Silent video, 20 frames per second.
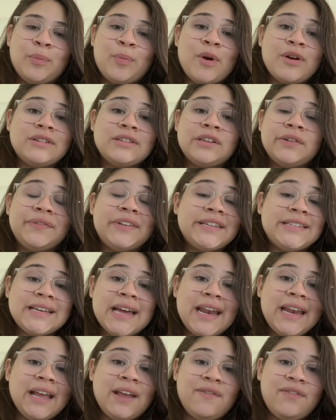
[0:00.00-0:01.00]
process of
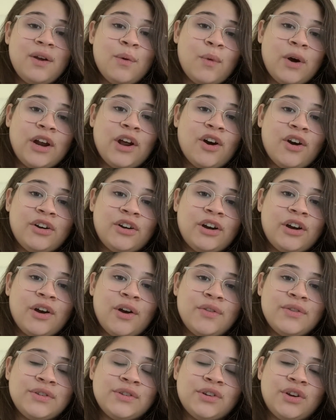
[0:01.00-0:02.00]
deciding if they want to
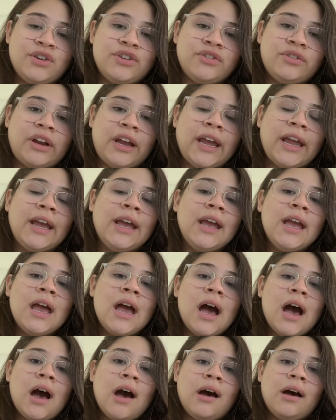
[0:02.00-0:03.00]
undergo the surgery,
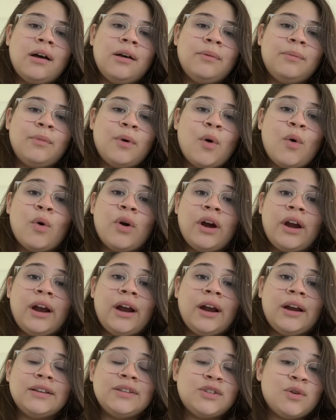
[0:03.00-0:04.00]

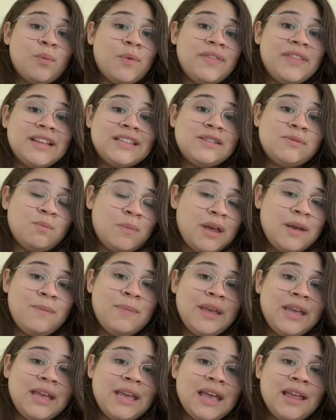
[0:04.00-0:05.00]
or someone that's
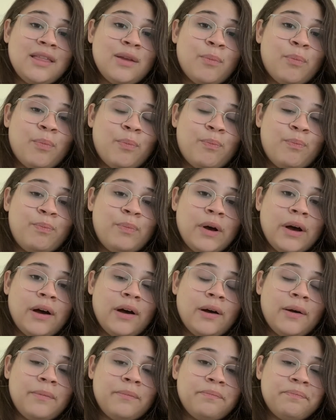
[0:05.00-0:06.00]
maybe in the
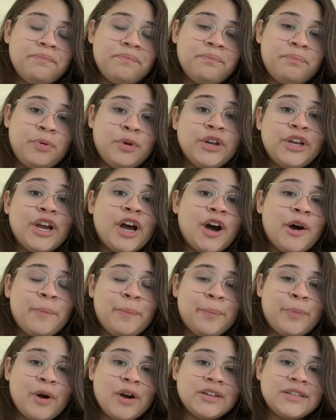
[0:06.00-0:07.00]

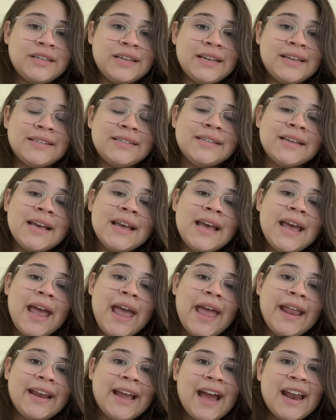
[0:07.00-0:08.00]
pre-op process
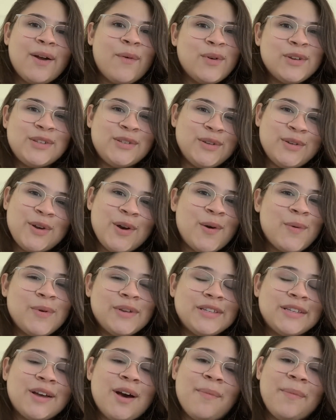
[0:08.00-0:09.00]
and kind of wants to know
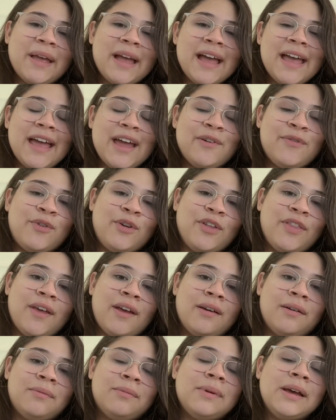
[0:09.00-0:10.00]
what's coming ahead for
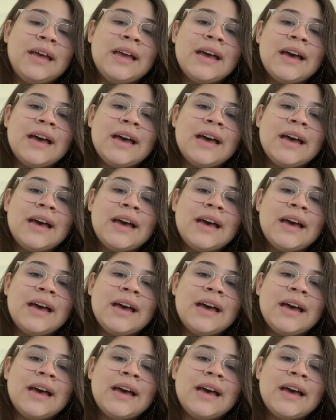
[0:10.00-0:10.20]
them.